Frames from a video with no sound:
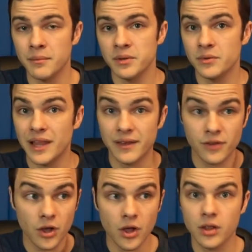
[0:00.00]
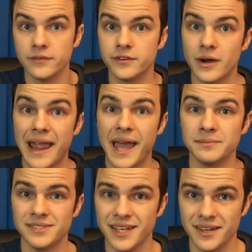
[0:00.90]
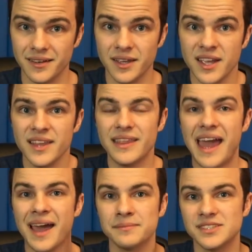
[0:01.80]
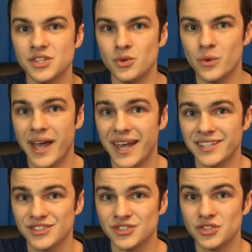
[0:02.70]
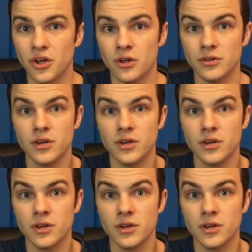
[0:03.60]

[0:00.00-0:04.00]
It will have all of your app data, the apps that you had installed,